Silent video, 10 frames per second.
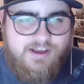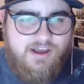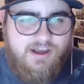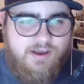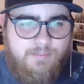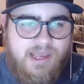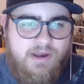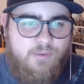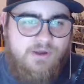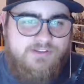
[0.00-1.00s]

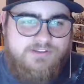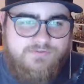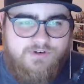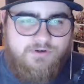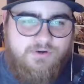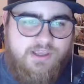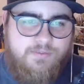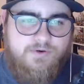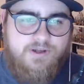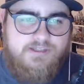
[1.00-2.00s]
Matt Wales of
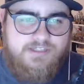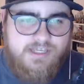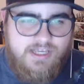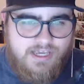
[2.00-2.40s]
Eurogamer writes,